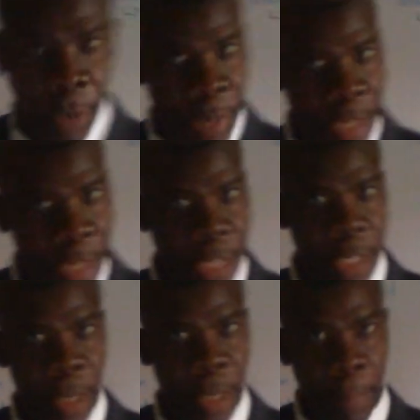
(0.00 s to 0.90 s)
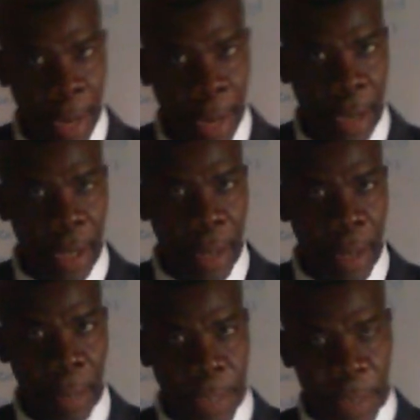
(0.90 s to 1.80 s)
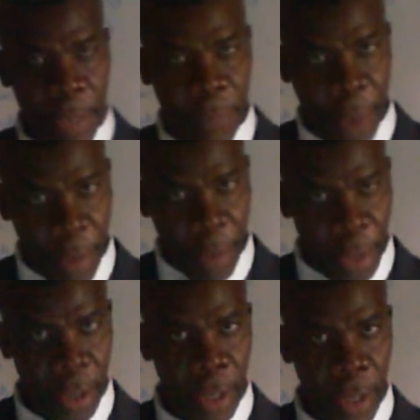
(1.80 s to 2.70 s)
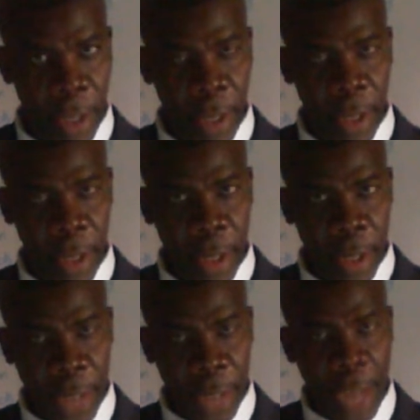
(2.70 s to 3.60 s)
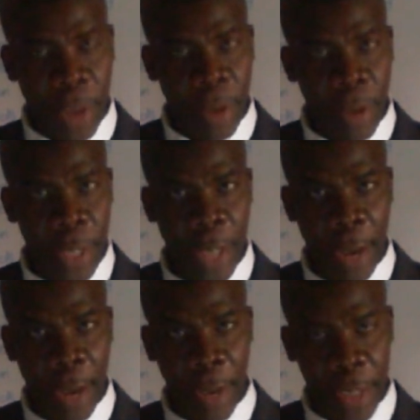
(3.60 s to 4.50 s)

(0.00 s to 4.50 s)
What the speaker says: business plan must be very tight on these areas.